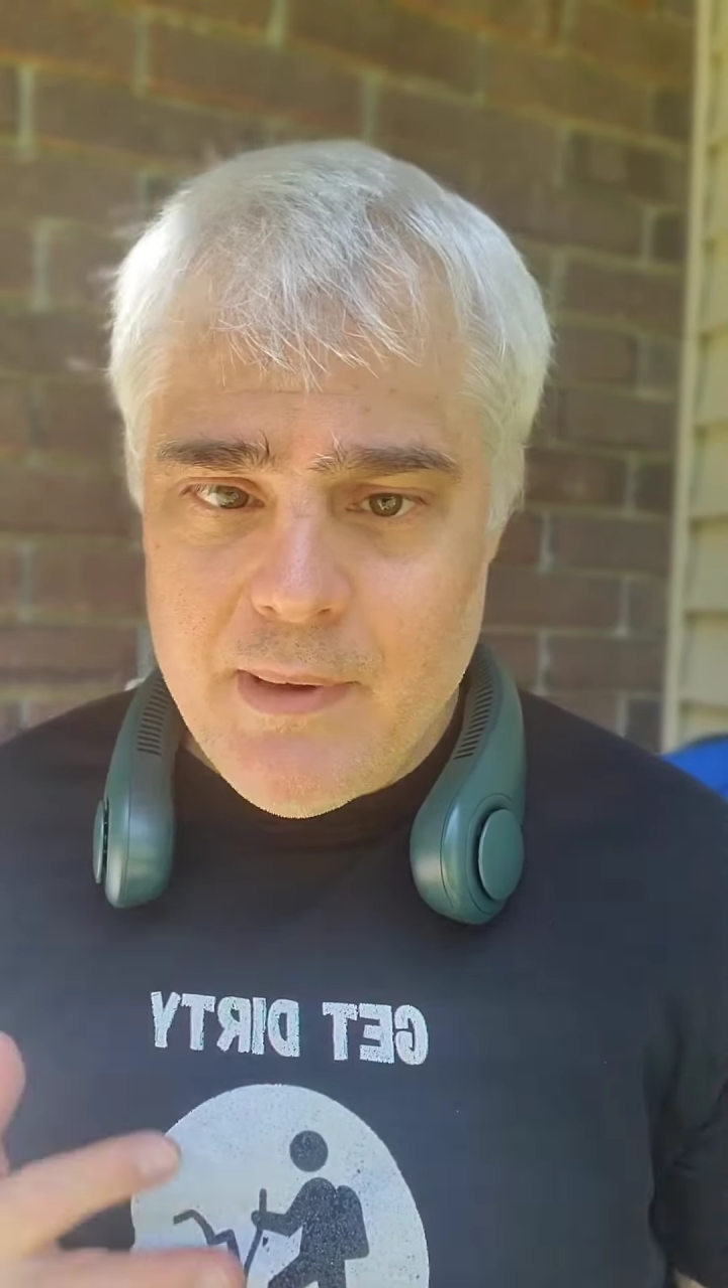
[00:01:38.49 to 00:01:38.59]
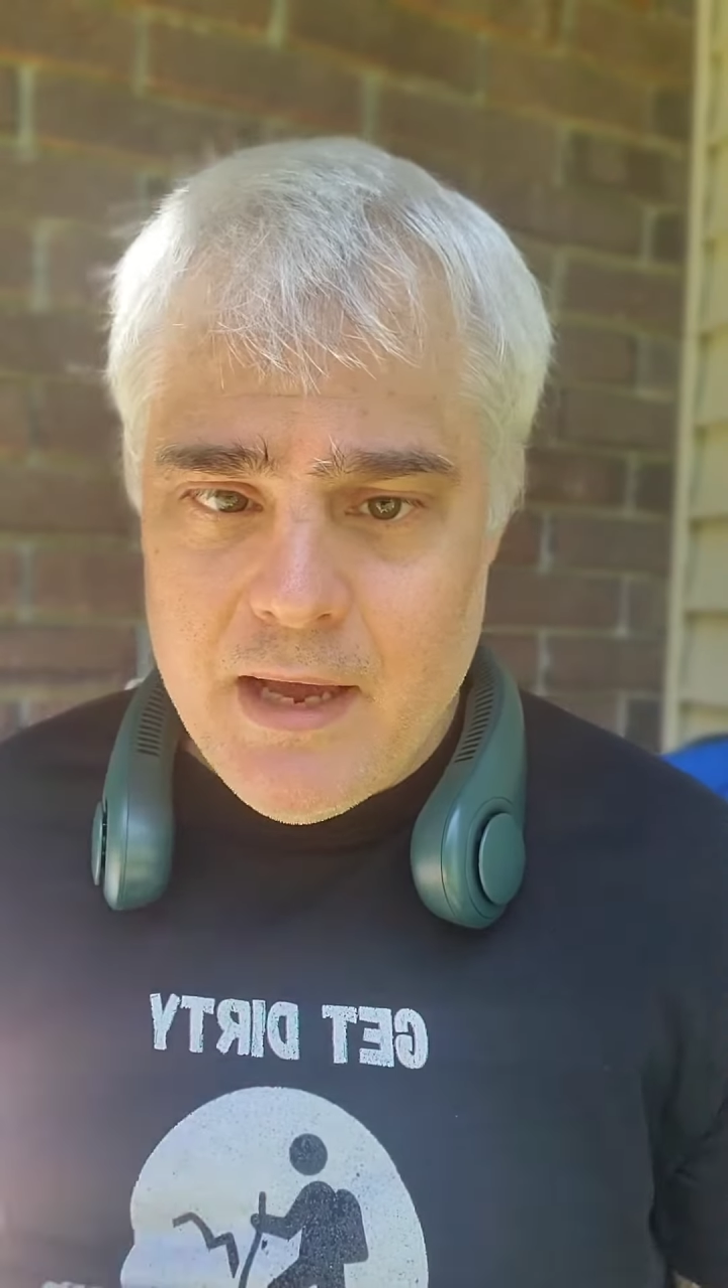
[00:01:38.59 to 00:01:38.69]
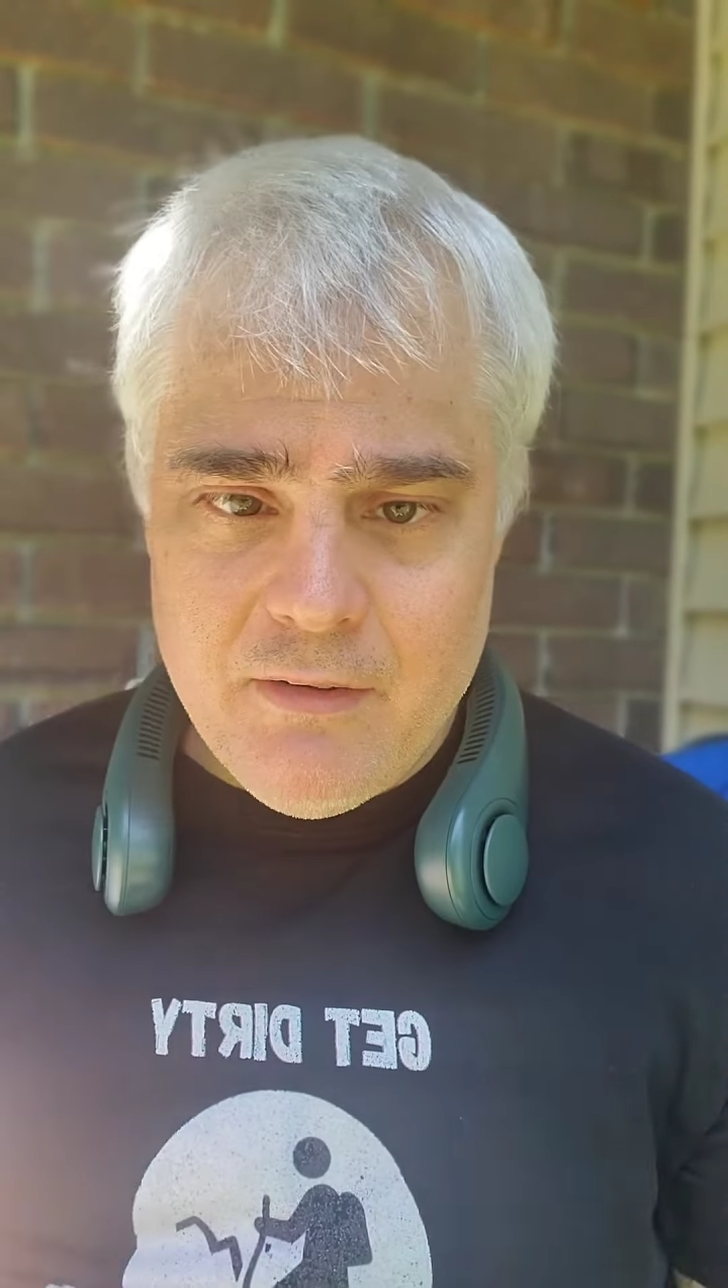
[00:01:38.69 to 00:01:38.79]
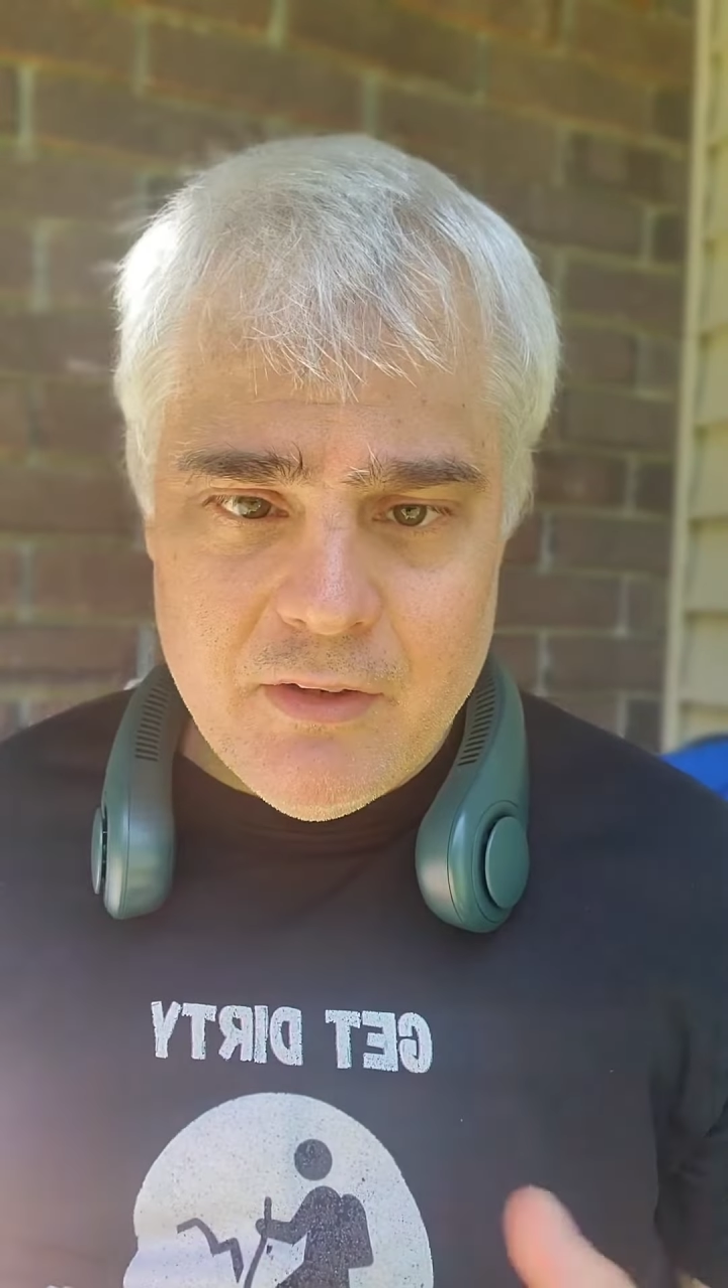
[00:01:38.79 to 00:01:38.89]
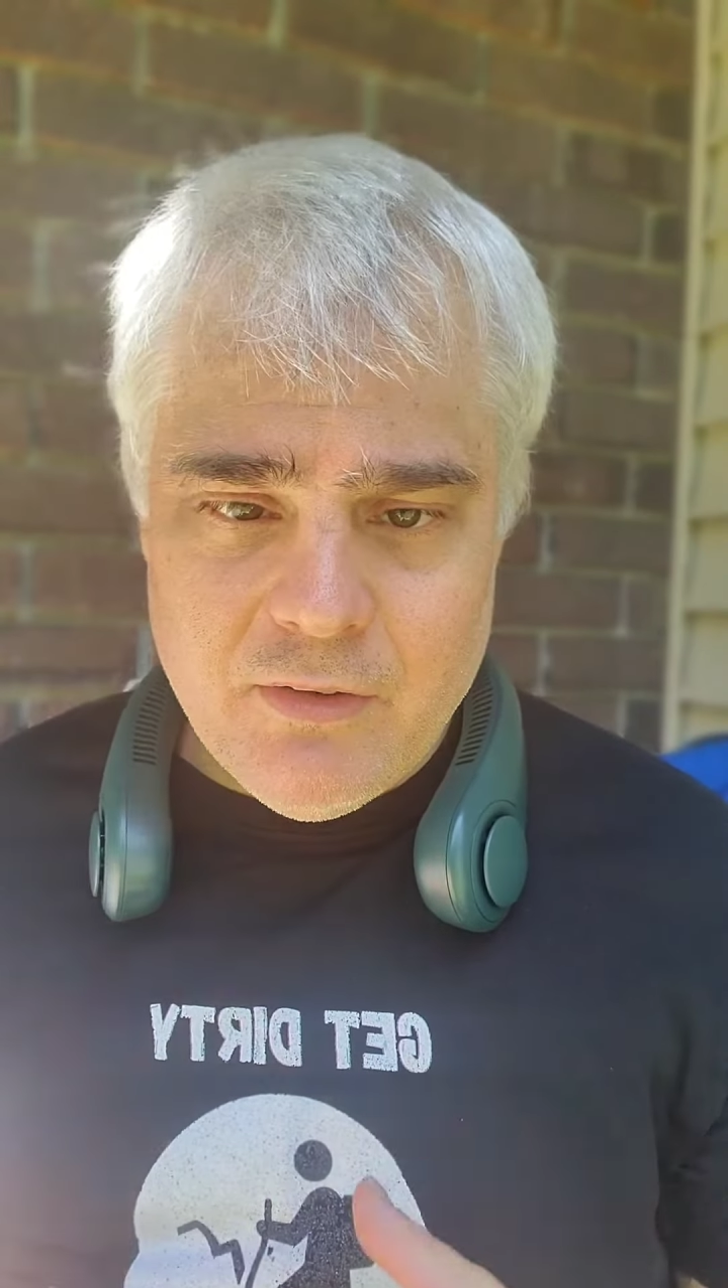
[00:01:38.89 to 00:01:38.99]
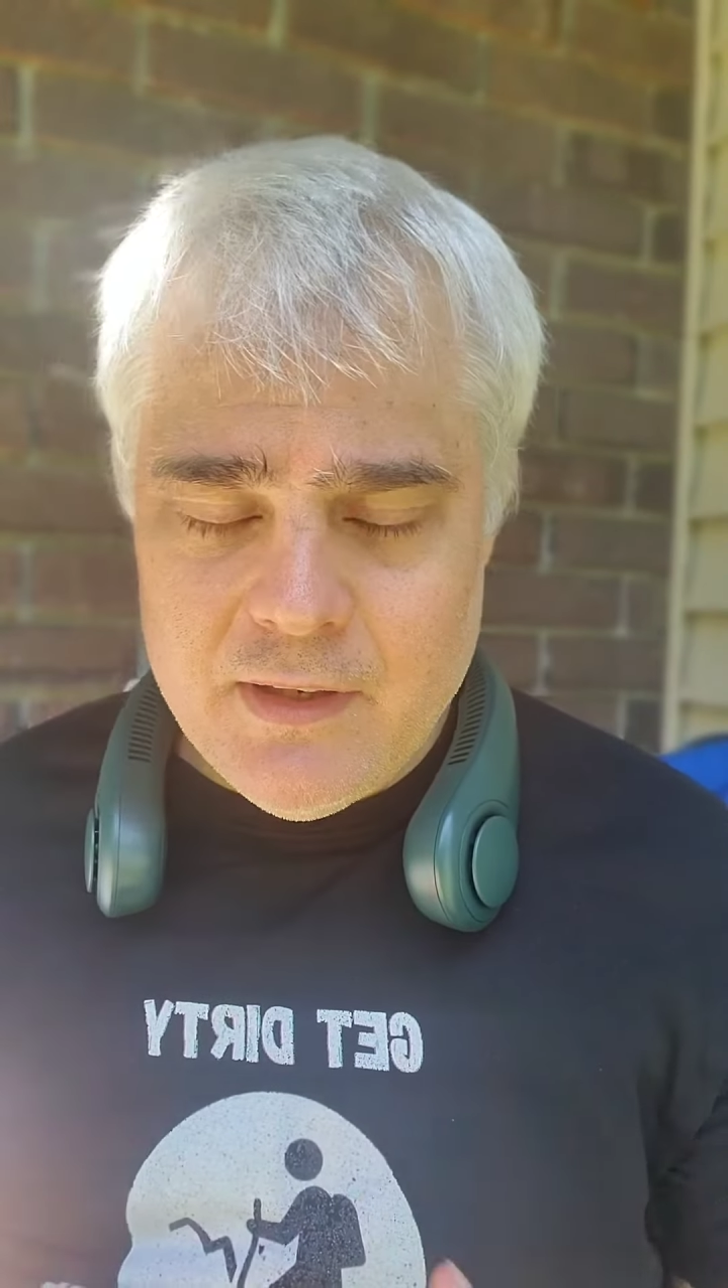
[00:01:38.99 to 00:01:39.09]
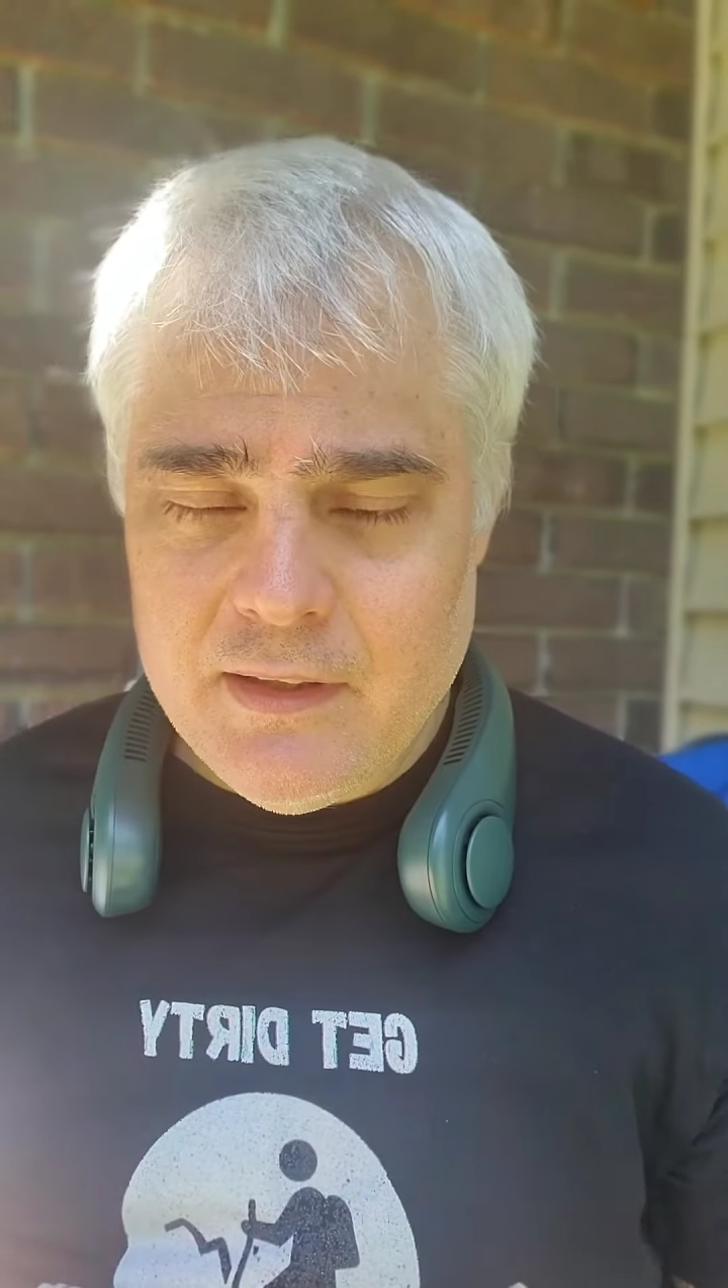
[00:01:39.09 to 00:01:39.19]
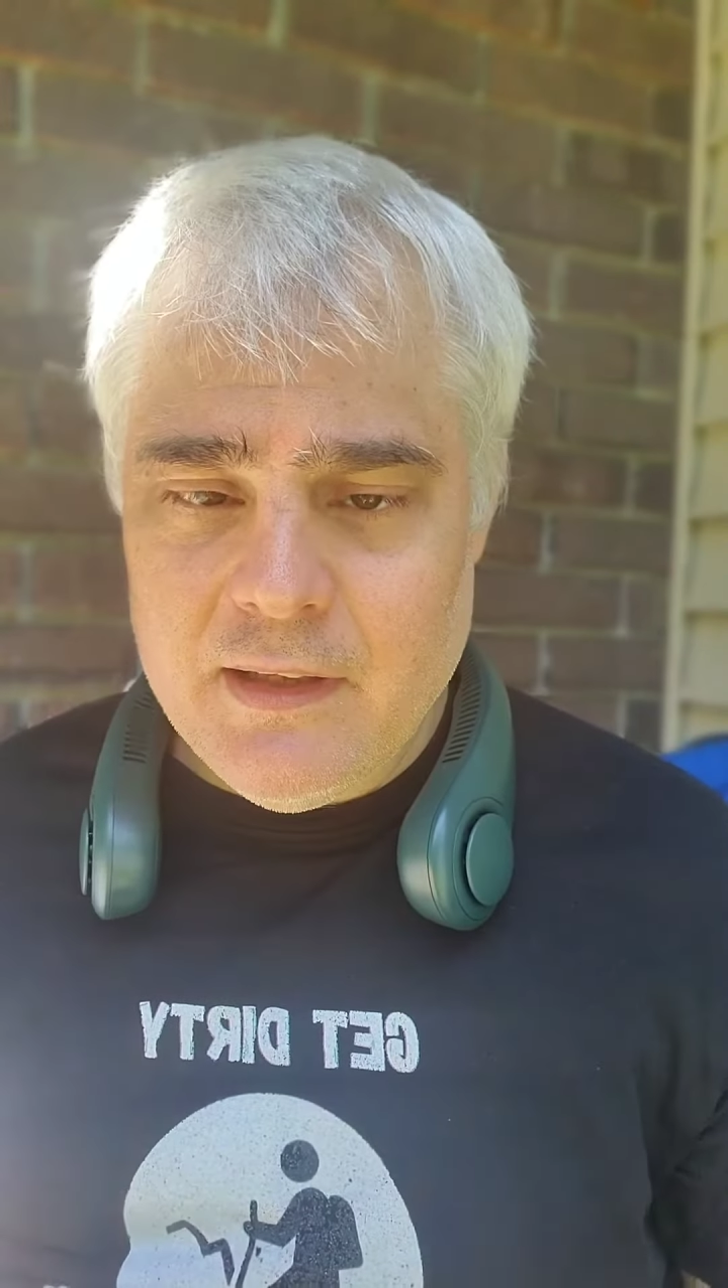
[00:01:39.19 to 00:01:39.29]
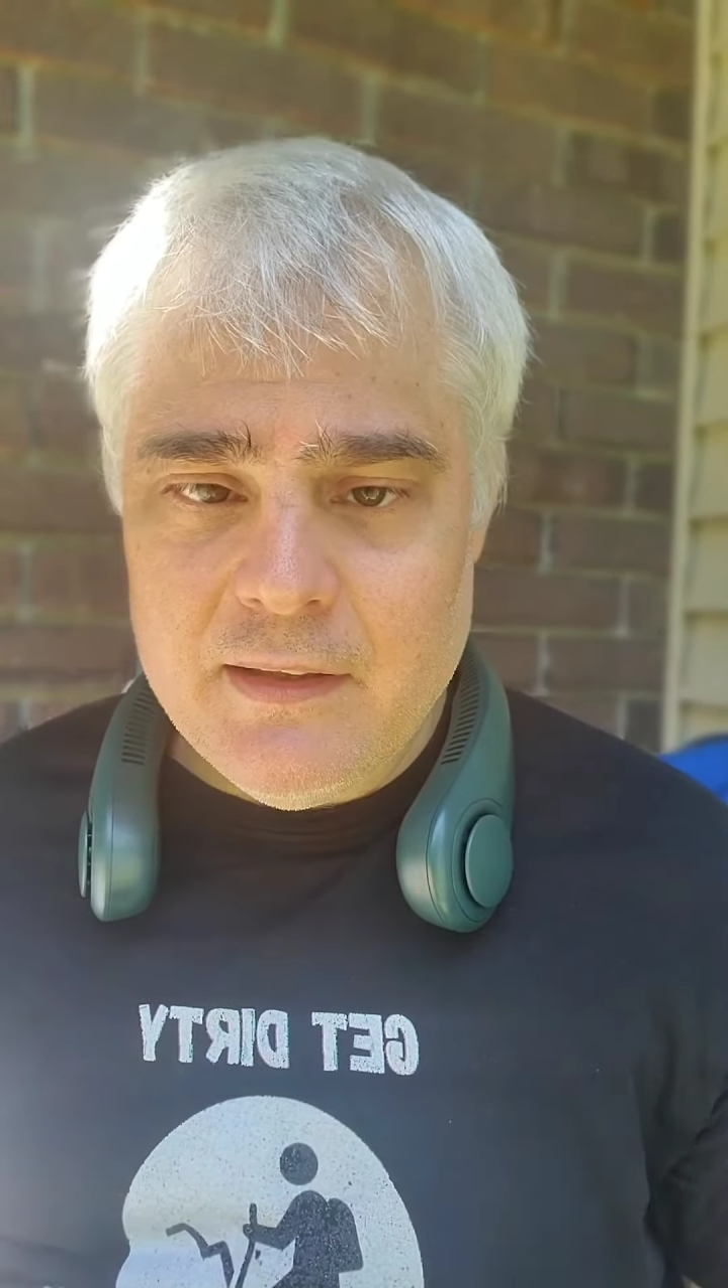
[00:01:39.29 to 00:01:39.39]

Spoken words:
batteries or anything